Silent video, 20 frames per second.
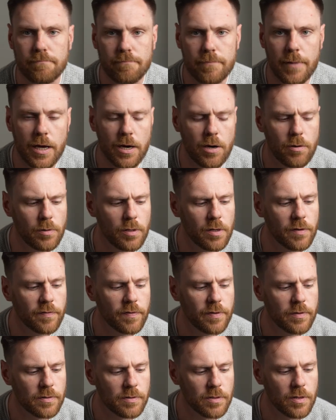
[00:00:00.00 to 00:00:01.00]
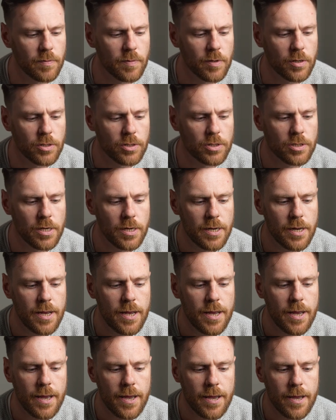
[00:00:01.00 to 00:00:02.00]
I don't love so much.
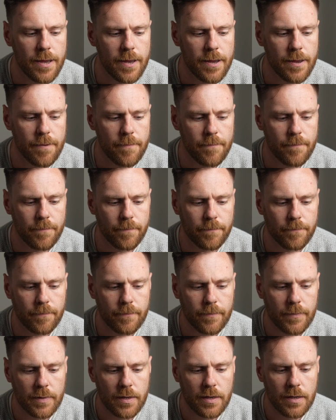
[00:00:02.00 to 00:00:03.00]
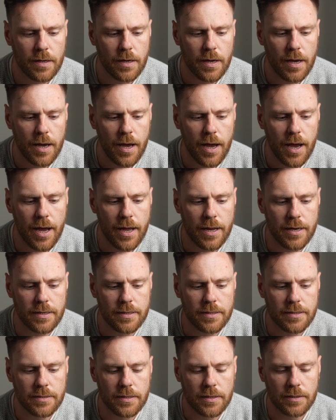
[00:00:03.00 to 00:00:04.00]

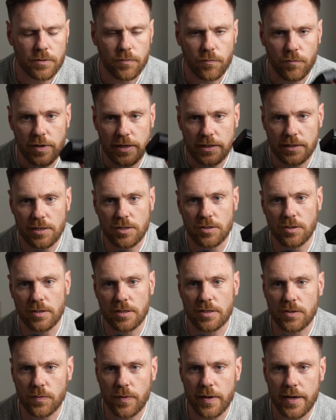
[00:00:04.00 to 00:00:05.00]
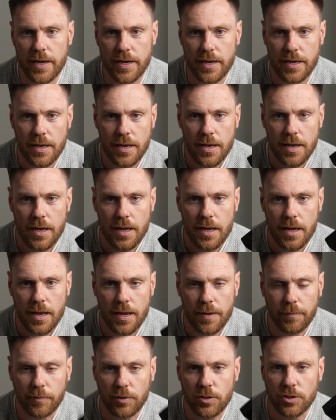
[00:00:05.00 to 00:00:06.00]
And recently took this away.
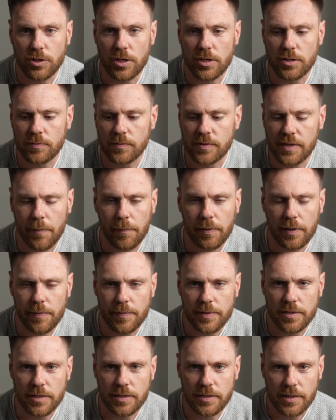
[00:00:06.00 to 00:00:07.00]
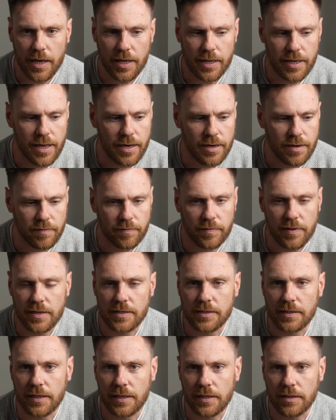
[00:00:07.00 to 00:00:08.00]
I'm going to show you some sample images at the end of
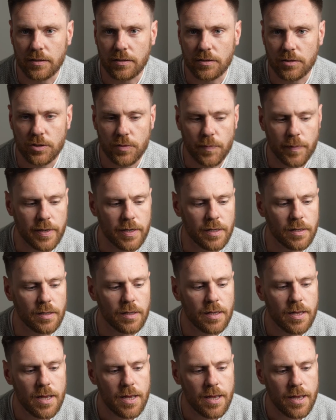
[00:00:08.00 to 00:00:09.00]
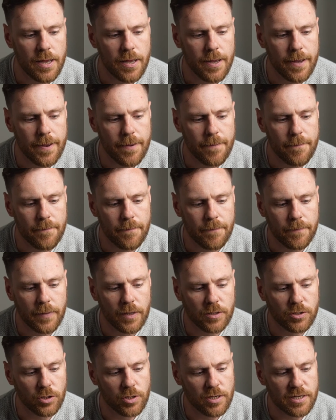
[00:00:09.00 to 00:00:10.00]
this little spiel. A
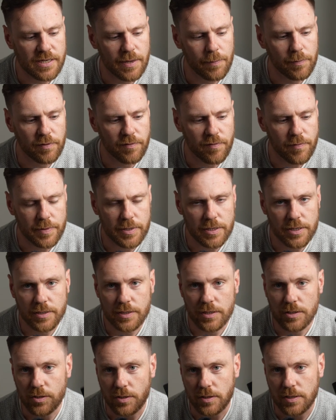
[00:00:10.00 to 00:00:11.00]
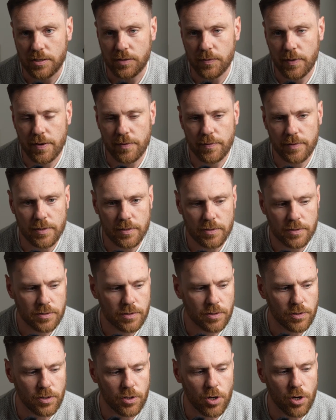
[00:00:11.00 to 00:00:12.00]
ton of sample images. I took this away with us
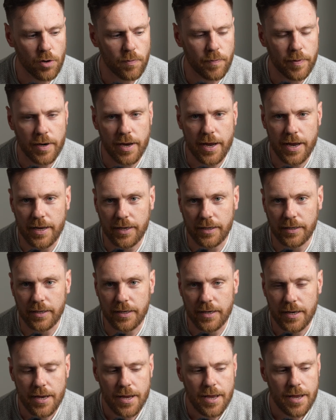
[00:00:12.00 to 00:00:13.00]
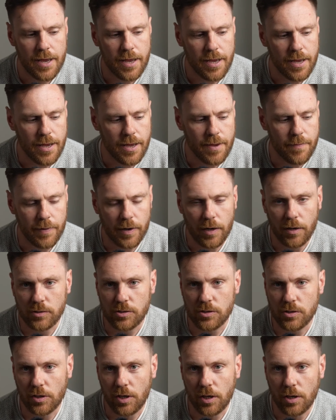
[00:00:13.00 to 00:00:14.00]
to Copenhagen, and I
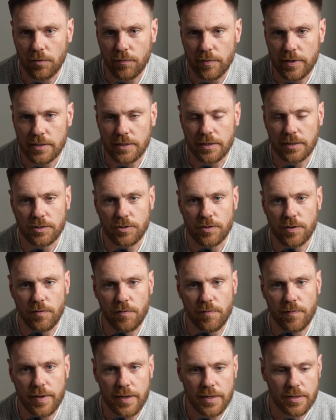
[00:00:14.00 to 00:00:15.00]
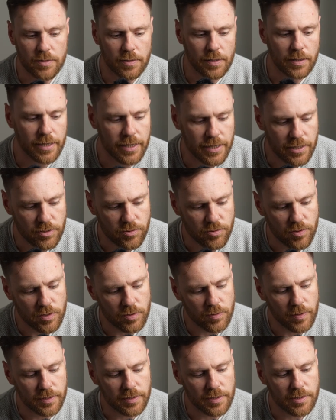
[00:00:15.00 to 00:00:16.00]
also took it on a recent trip with me to the Lake
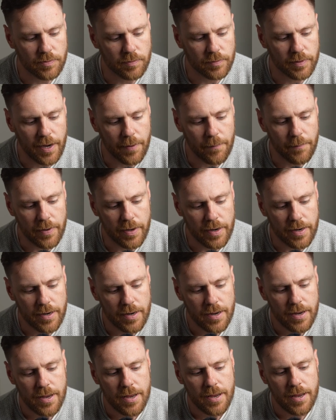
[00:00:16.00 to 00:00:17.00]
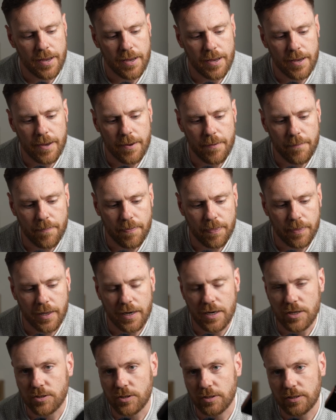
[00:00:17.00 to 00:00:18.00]
District while I did some camping. And
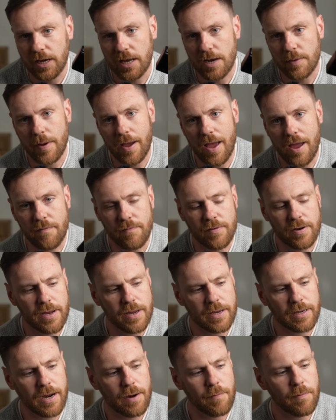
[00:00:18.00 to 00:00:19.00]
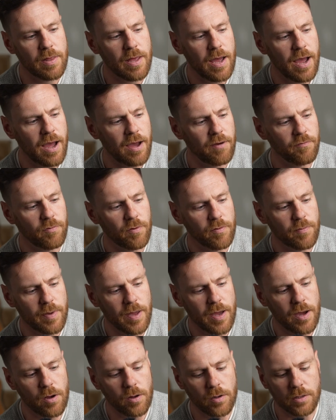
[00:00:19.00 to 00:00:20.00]
it's just kind of my everyday camera that I have with me
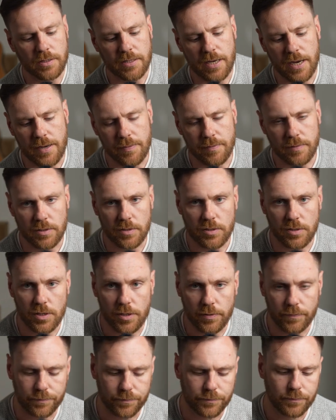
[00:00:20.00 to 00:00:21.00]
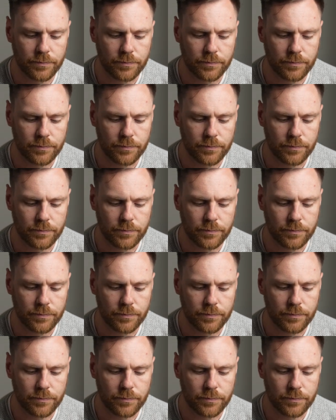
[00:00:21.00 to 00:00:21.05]
at all times. So